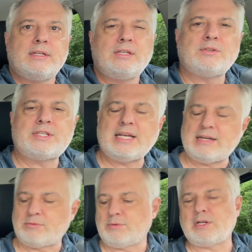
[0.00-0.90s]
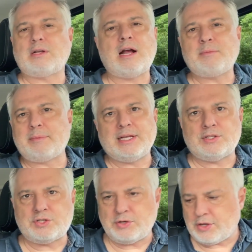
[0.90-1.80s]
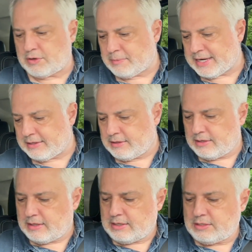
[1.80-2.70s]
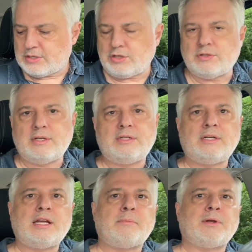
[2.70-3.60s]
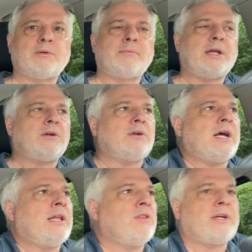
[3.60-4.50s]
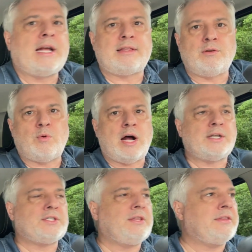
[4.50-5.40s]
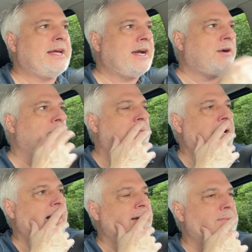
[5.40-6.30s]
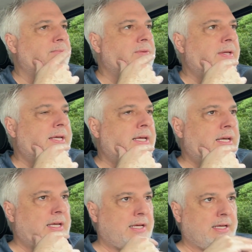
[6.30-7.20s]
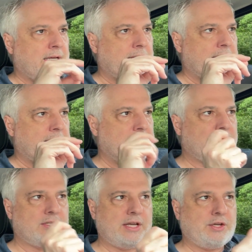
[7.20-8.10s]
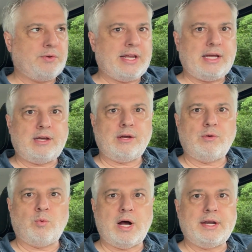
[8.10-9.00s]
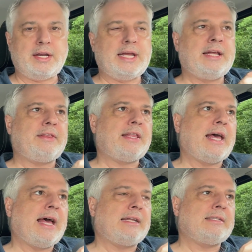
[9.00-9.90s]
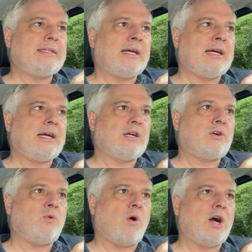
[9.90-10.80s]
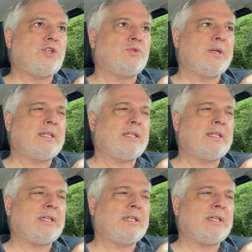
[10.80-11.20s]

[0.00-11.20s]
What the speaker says: You'll see it. I'm going to be in the studio in a minute, so you'll get a better look at the watch there. But this is a unique one in that quad